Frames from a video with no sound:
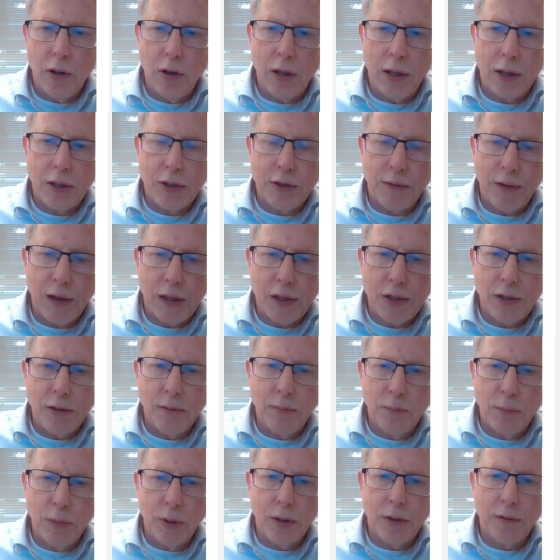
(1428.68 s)

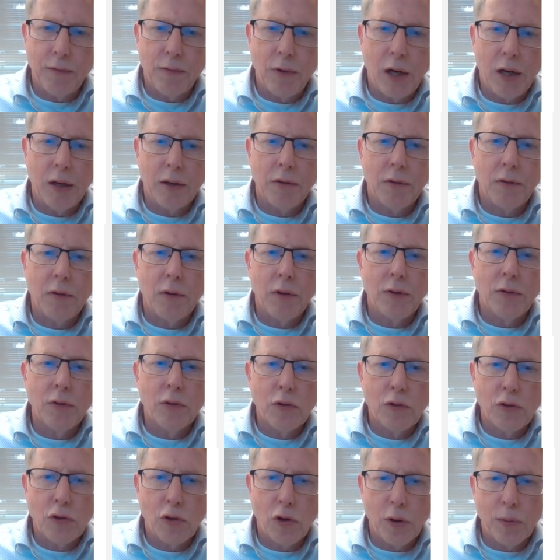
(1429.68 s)
extraction, but rather on
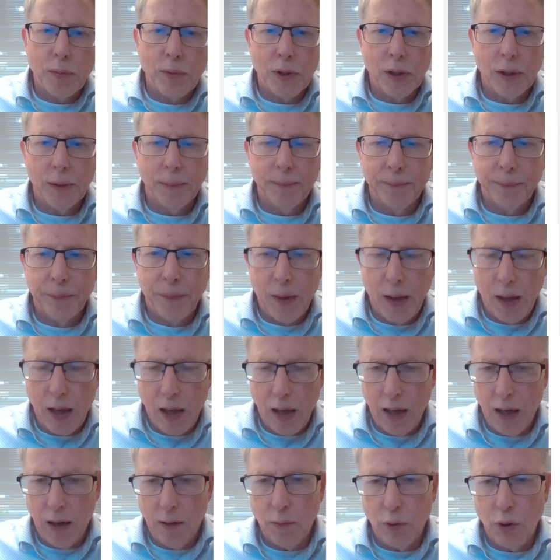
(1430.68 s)
sorption.
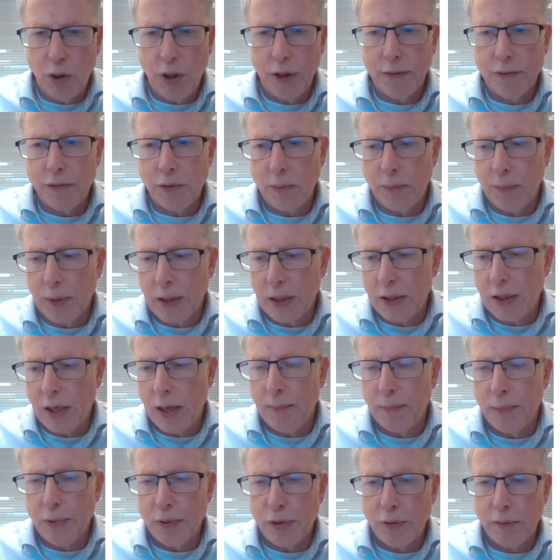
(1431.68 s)
And I will give some
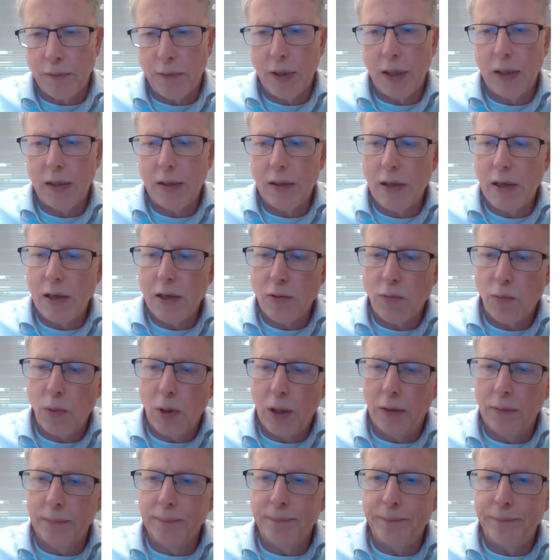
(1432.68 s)
examples of that as
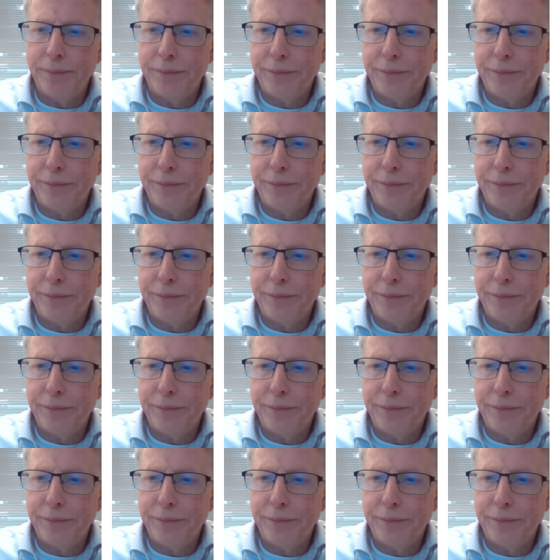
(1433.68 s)
well.